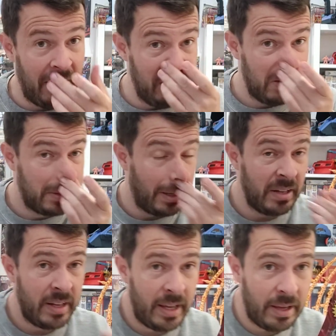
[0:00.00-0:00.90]
was
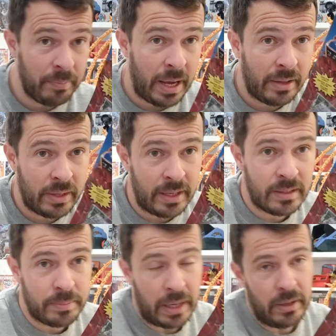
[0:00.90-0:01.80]
starting to hear bad
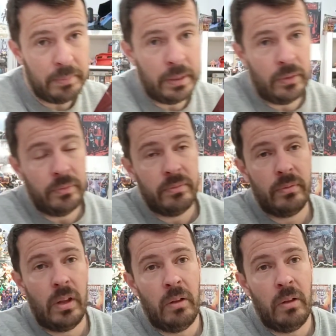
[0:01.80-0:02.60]
things about them on